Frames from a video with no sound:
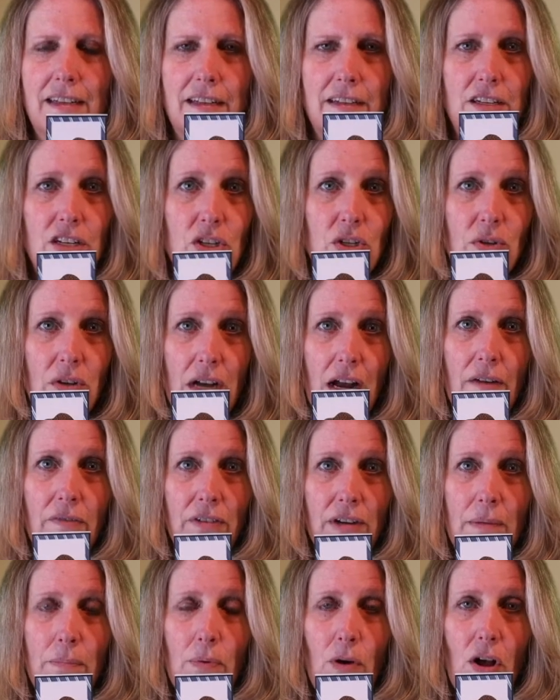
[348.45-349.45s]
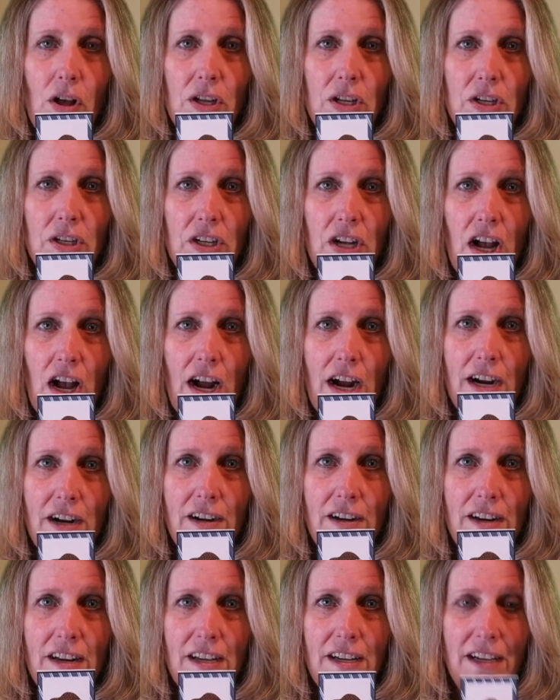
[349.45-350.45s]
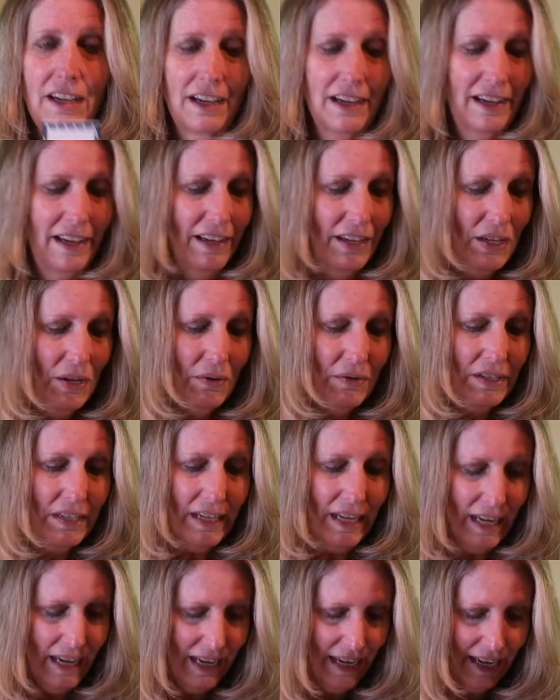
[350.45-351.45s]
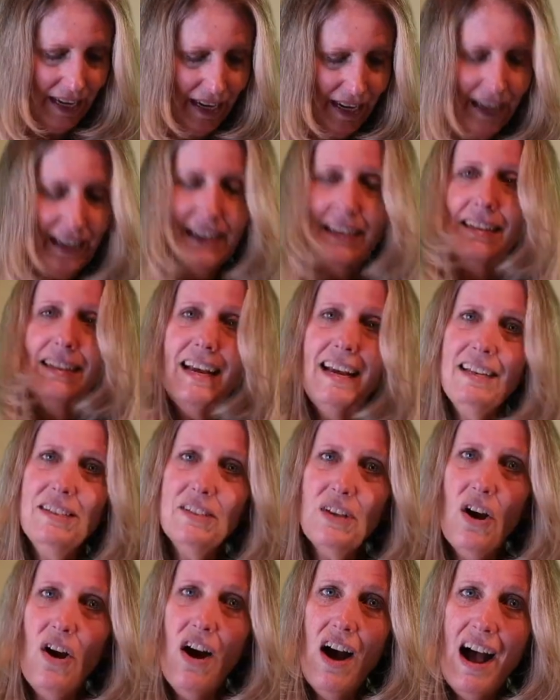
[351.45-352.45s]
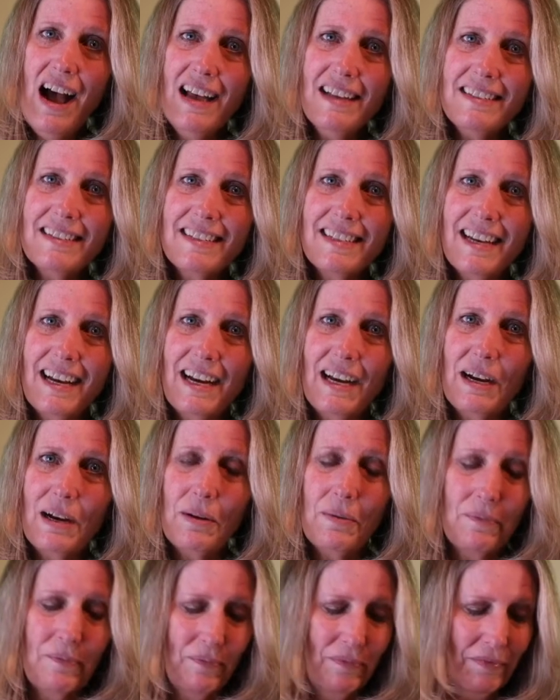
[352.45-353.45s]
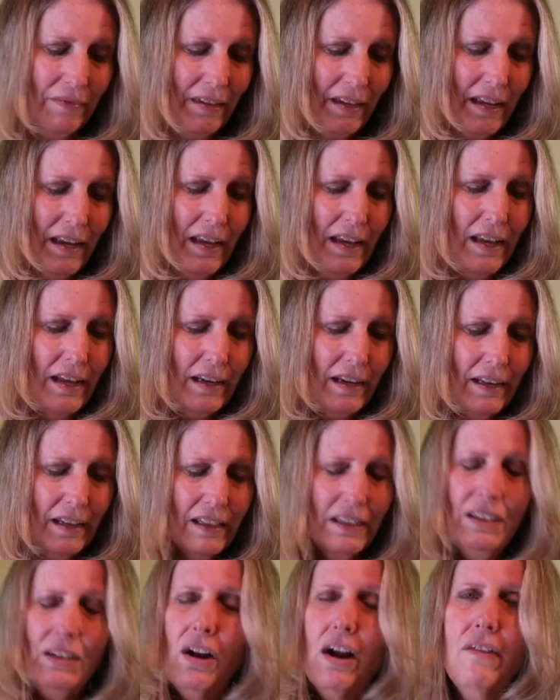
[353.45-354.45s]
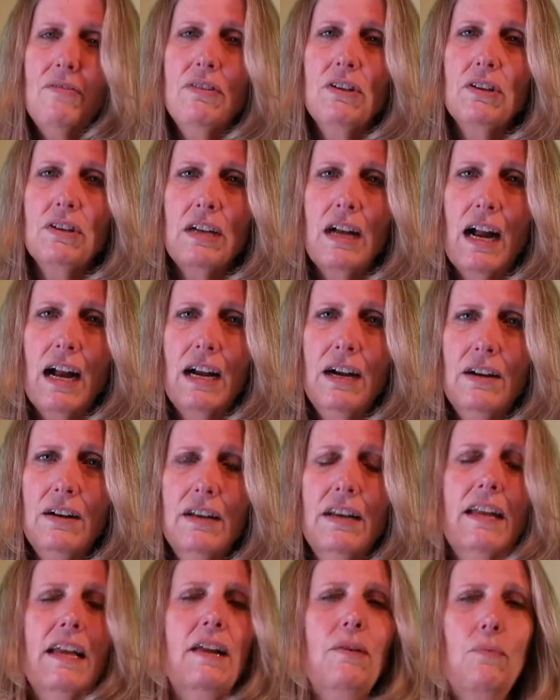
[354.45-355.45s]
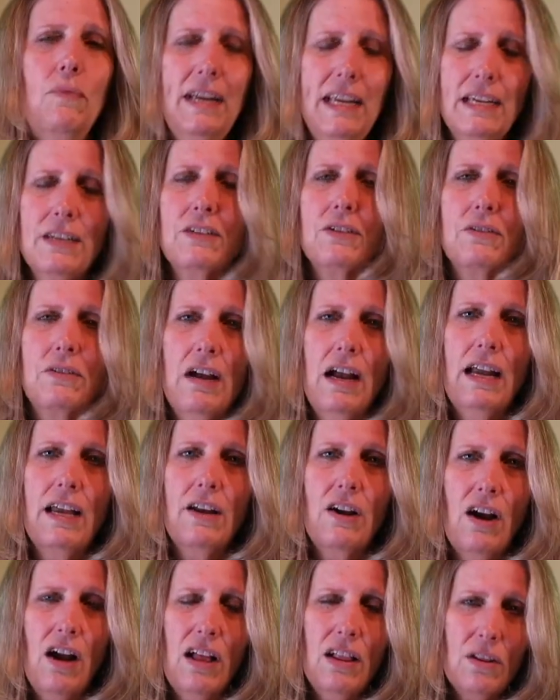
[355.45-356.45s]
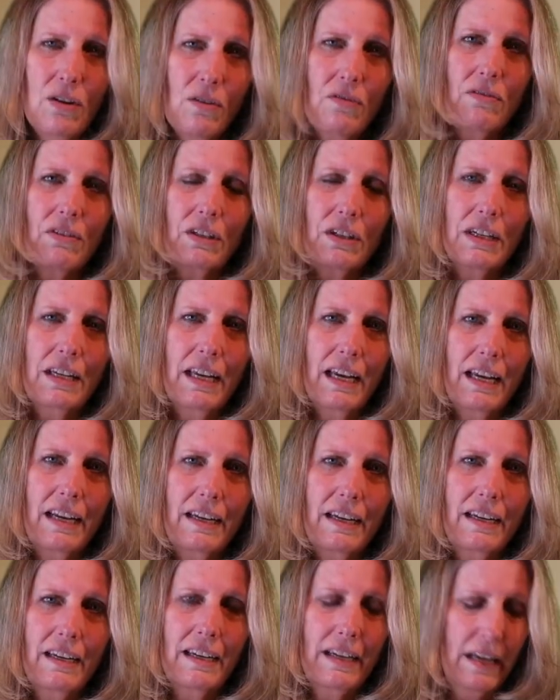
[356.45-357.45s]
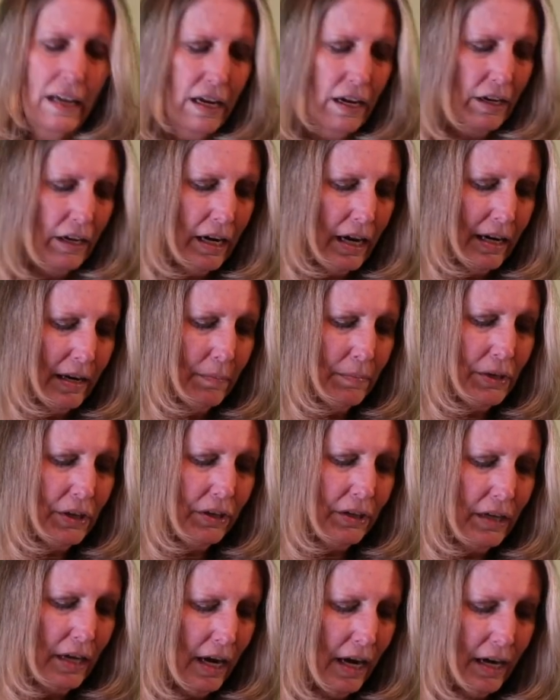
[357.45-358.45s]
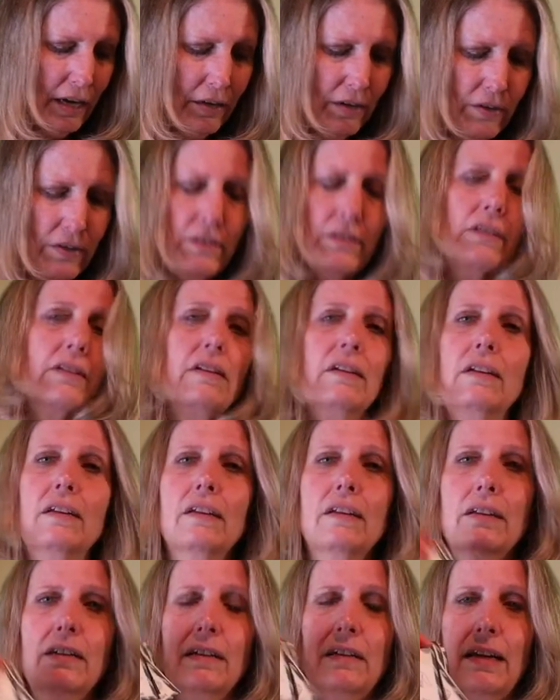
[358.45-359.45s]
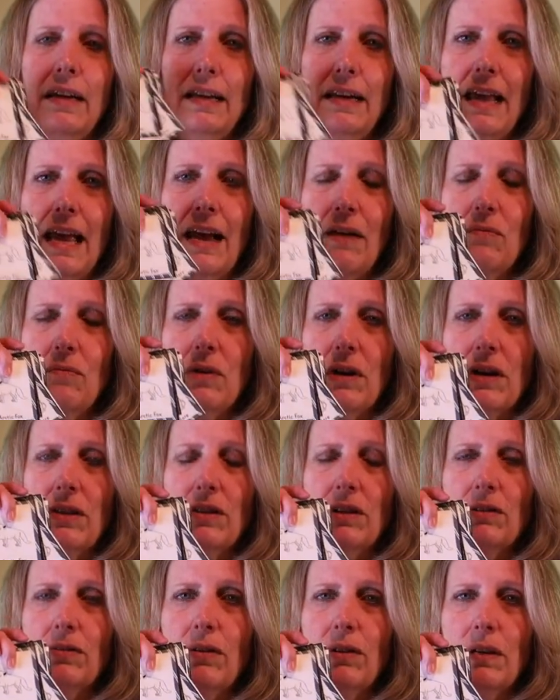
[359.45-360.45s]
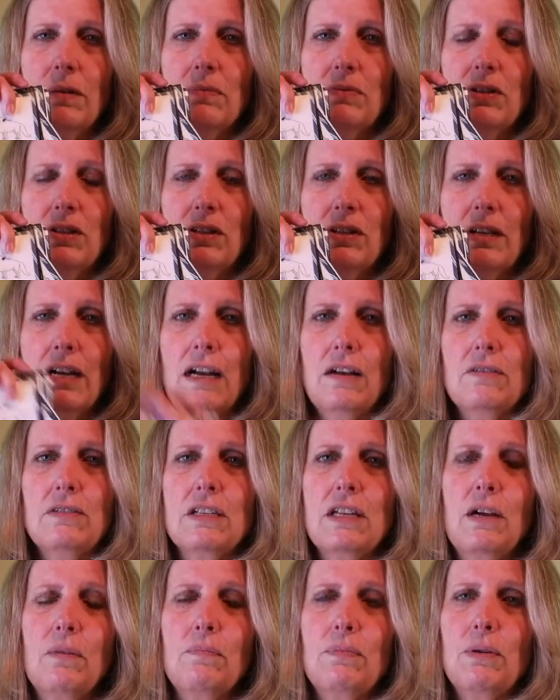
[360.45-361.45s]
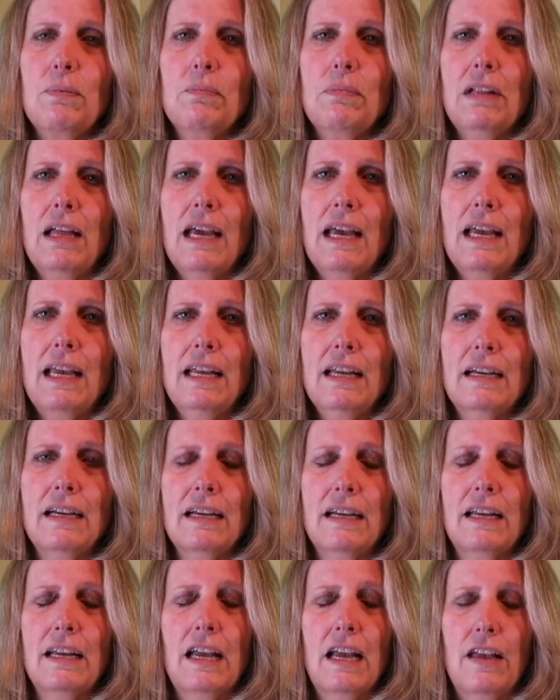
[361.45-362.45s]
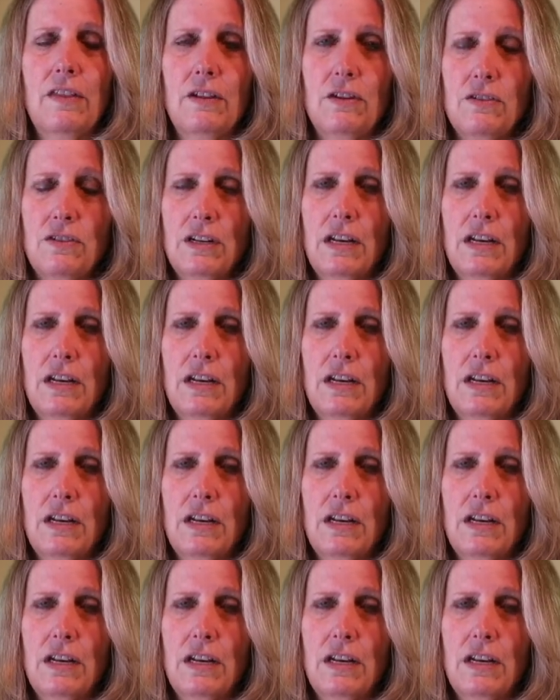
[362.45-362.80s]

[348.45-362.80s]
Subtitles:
Did you cover up all your card? You did! That's awesome! Clear off your cards and we can try it all over again. Cut up your cards and have one of the grown-ups in your house help you play. And there's